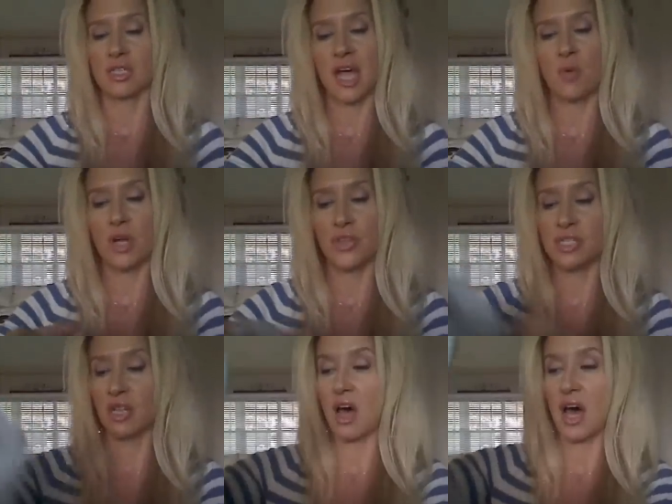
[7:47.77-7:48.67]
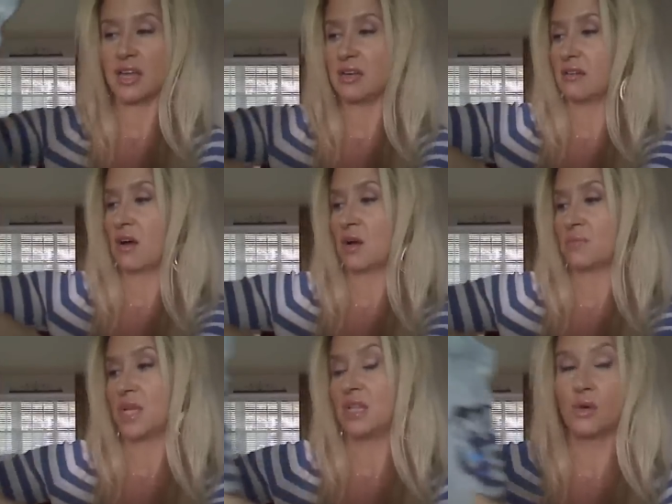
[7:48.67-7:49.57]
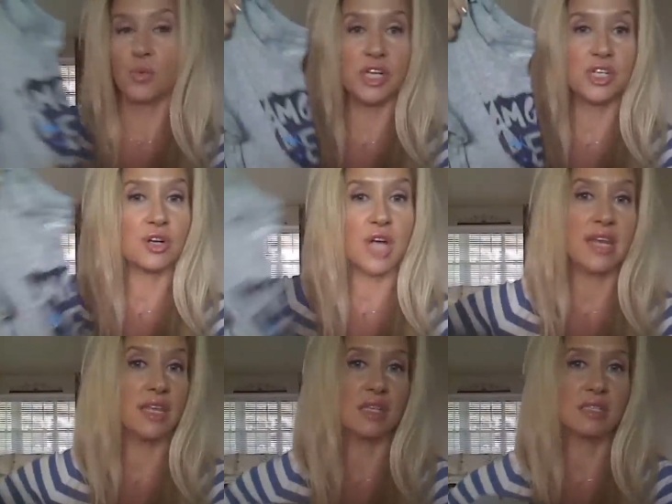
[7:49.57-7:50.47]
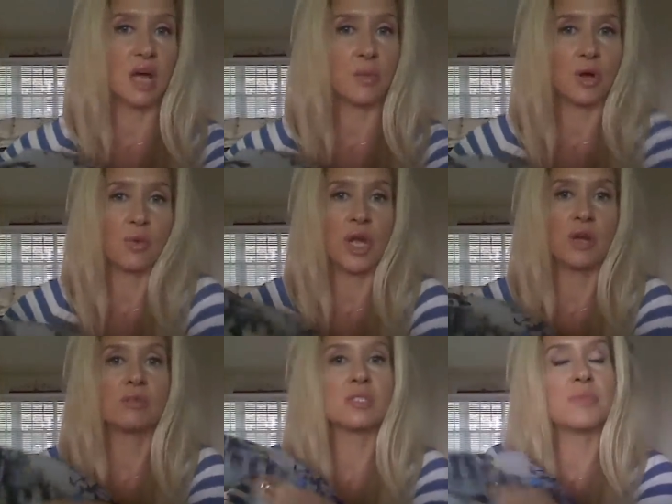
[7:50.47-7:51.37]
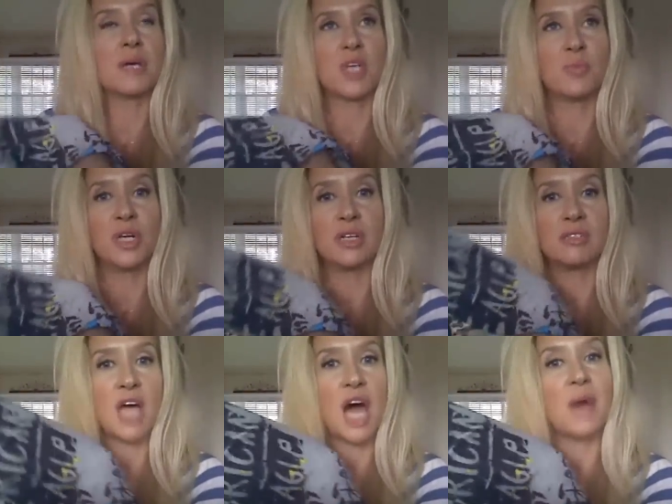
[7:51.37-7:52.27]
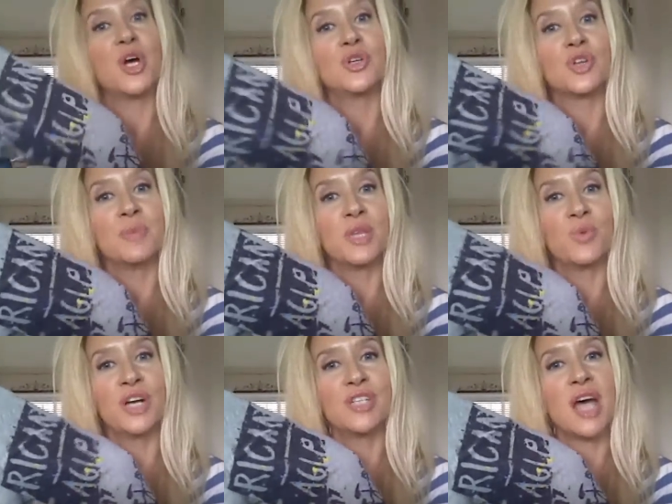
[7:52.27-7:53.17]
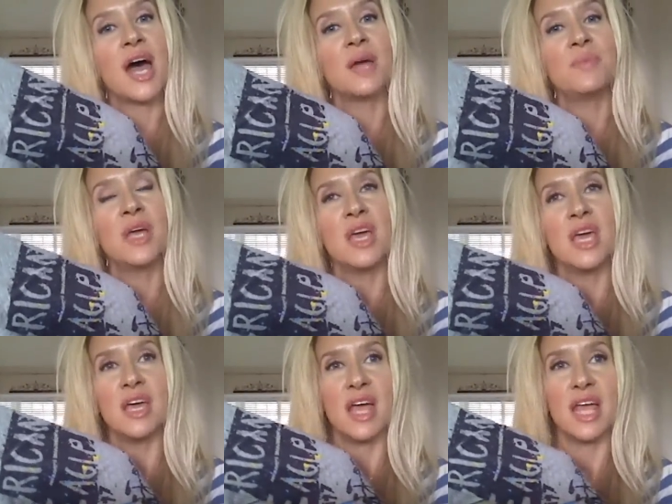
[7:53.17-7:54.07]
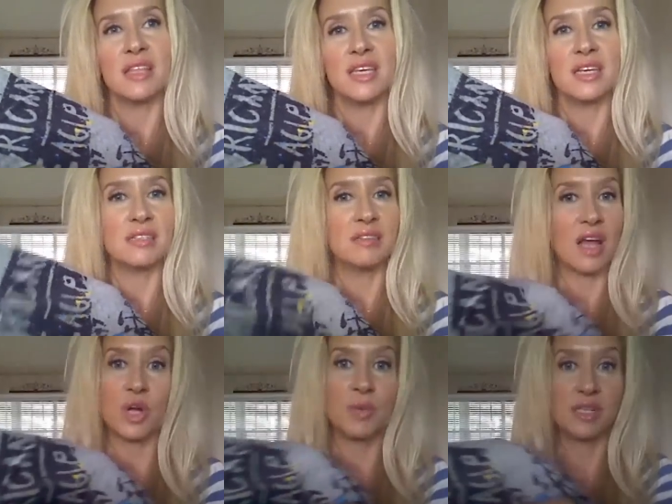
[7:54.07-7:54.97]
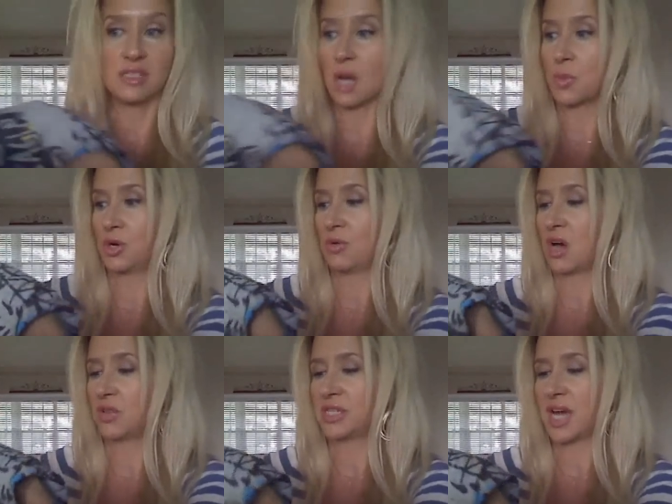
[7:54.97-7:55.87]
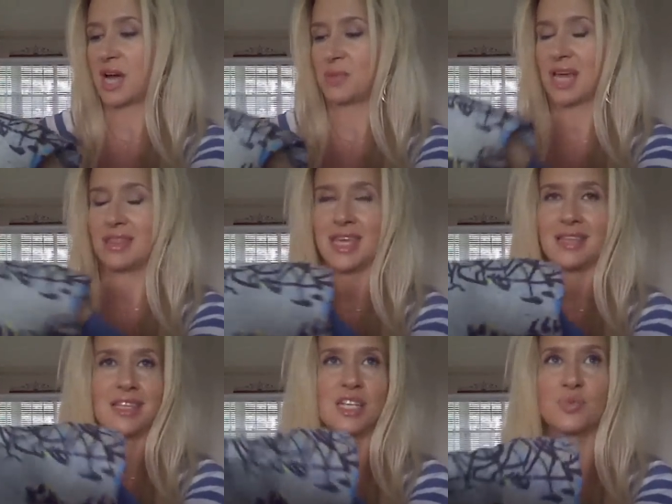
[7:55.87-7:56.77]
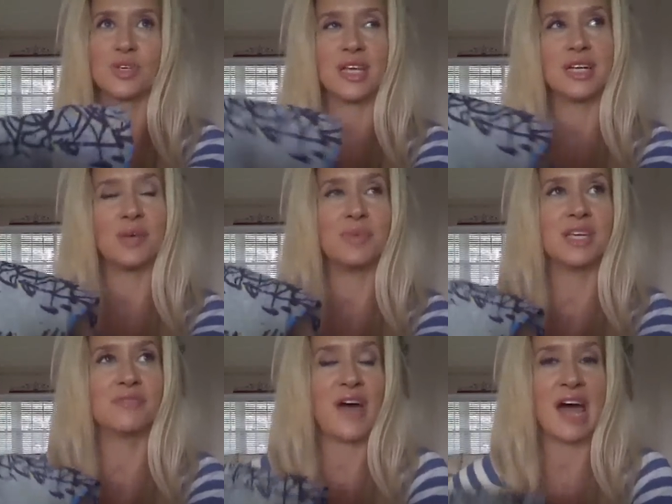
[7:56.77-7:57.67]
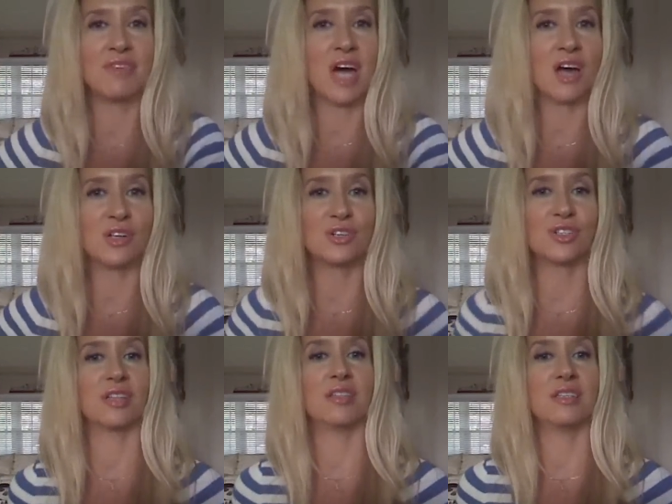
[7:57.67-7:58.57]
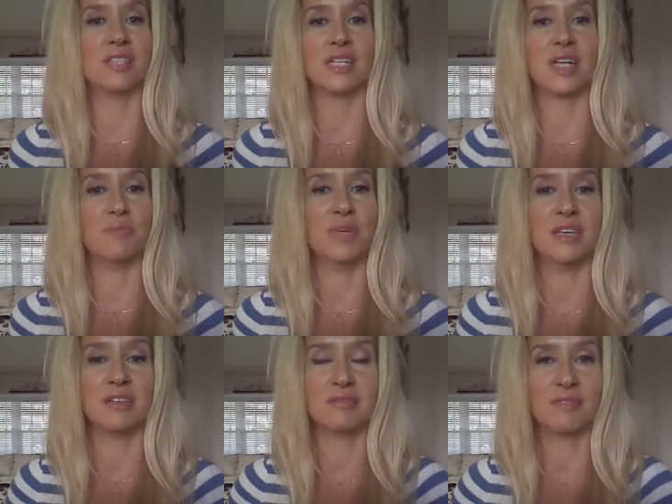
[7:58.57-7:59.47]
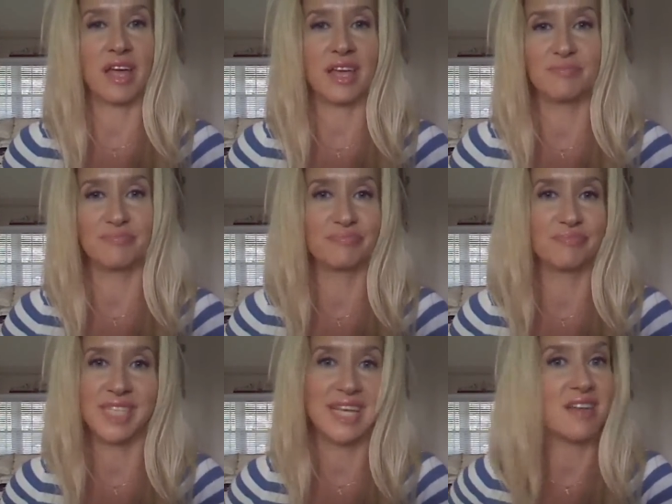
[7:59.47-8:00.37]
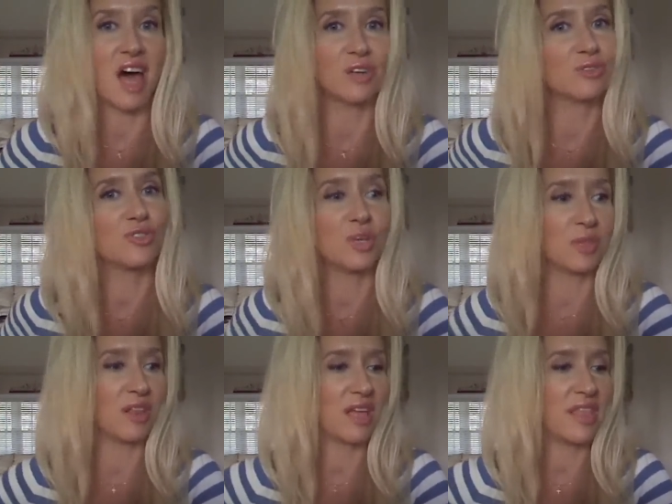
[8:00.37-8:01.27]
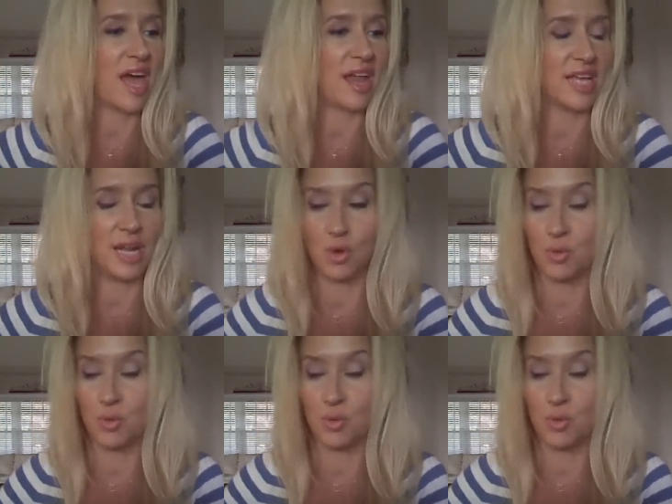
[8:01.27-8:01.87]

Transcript: because I wear these a lot um, in the winter and in the summer. I wear, sometimes I'll put a top under them in the wintertime and then I wear them in the summer all the time. And I think this ended up being $5 and this ended up being like $10 or something like that. I can't